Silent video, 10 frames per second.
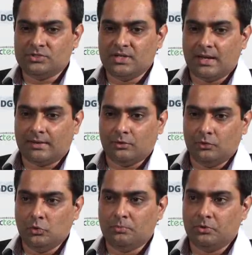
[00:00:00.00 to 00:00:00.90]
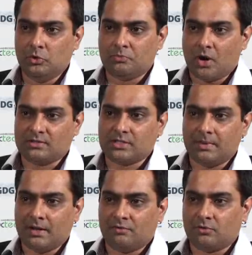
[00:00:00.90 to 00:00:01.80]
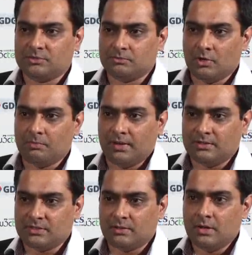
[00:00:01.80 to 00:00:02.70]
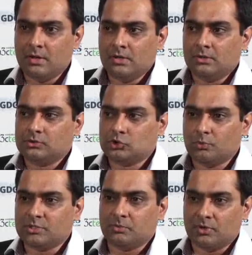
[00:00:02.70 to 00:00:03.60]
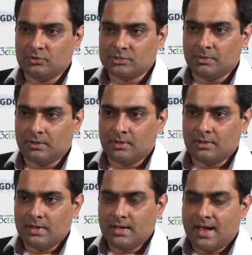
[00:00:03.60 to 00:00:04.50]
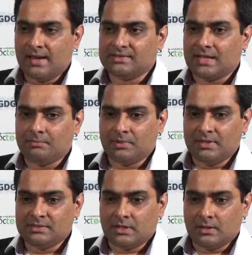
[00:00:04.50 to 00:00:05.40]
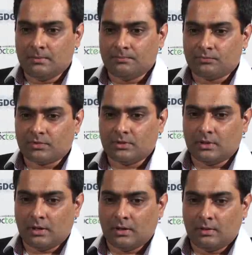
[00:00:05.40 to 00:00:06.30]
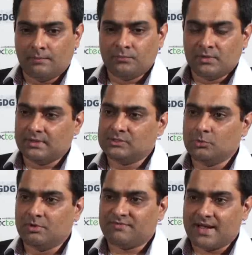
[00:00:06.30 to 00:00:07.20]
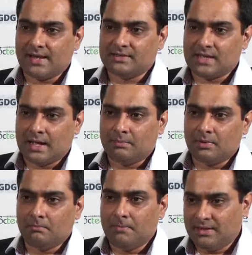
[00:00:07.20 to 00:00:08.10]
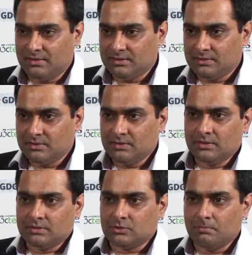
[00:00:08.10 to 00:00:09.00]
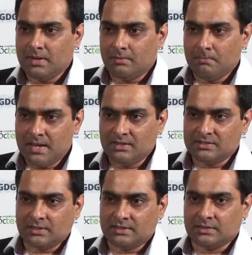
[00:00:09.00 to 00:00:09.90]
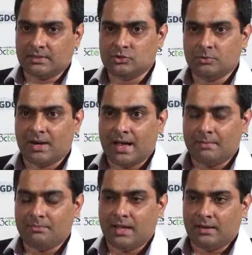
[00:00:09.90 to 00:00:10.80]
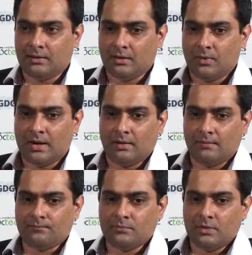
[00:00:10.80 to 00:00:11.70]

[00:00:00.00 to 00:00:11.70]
you see like new products coming out from small players. They're so much more usable. An example is a consumer finance app, Mint. So Mint is a consumer app that where